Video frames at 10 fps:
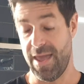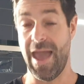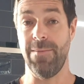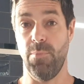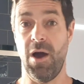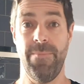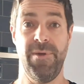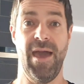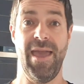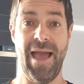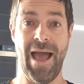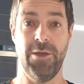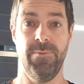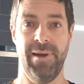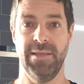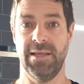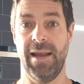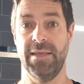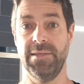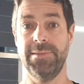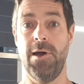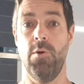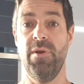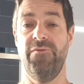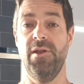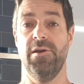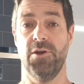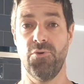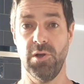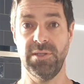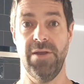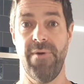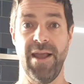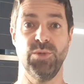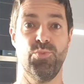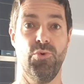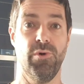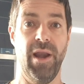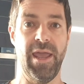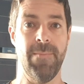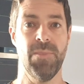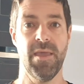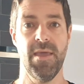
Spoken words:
IPA arguably is a classic style, but if we look across their range broadly,